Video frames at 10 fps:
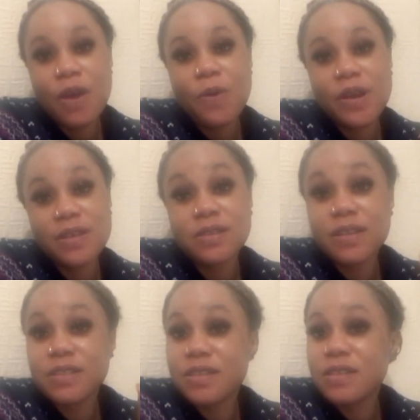when I
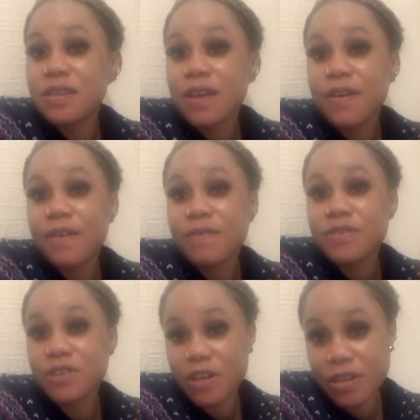started
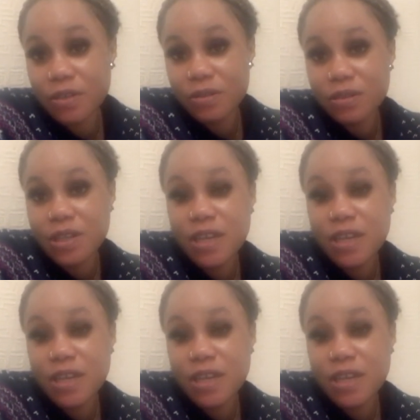this channel